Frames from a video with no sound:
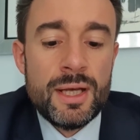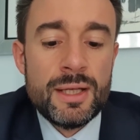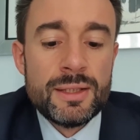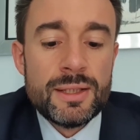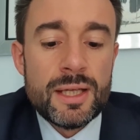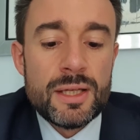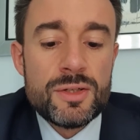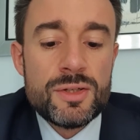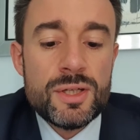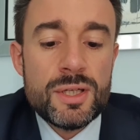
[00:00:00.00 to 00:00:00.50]

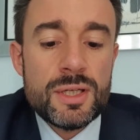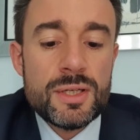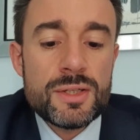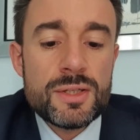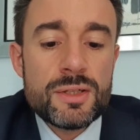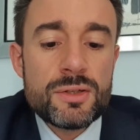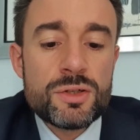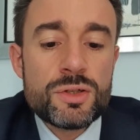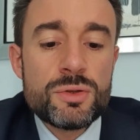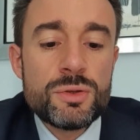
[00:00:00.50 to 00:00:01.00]

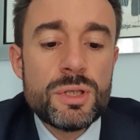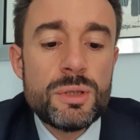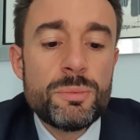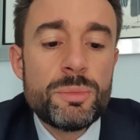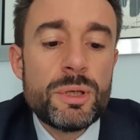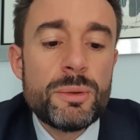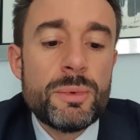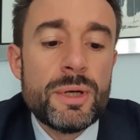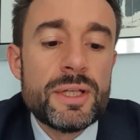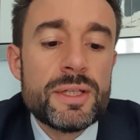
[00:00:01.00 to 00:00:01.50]
Tajikistan should
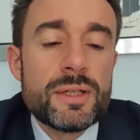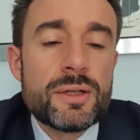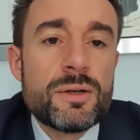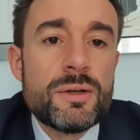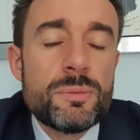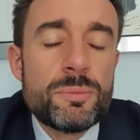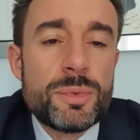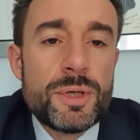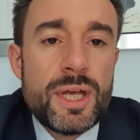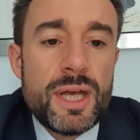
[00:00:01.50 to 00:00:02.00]
implement a
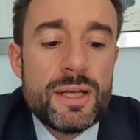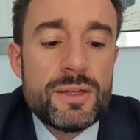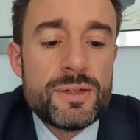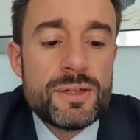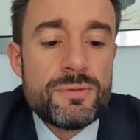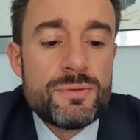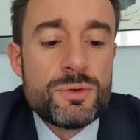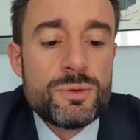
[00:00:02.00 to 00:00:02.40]
comprehensive